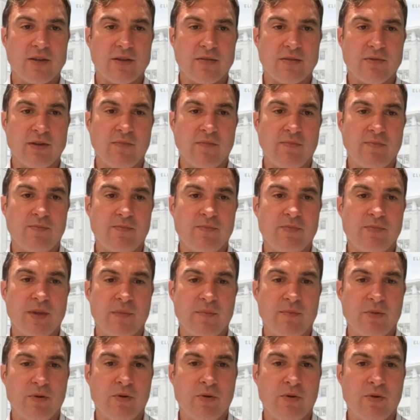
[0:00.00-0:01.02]
really
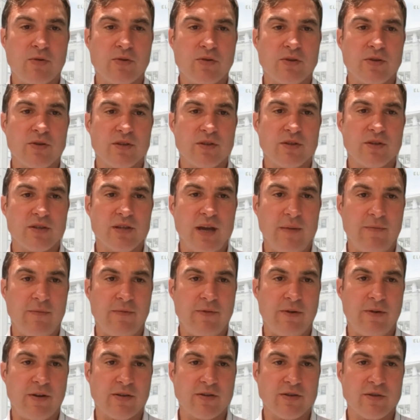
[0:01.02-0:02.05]
important step
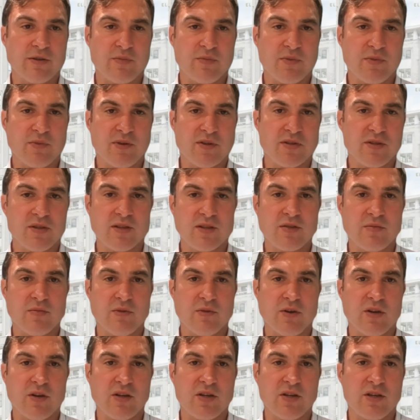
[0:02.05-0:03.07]
for us as a business, and
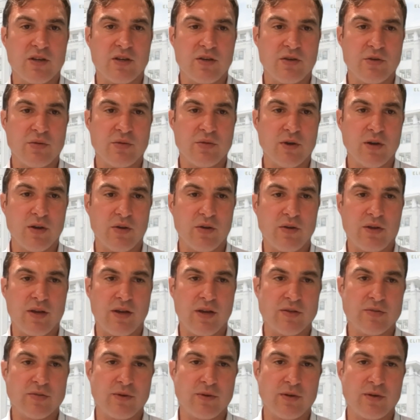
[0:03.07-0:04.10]
we'll continue to work on that
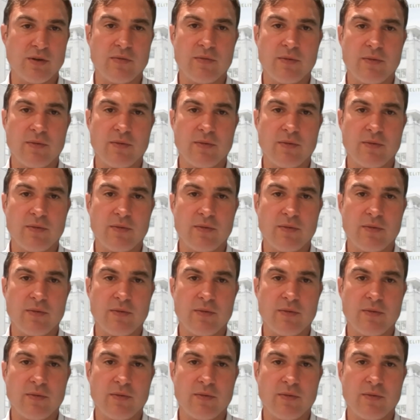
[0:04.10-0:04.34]
as well.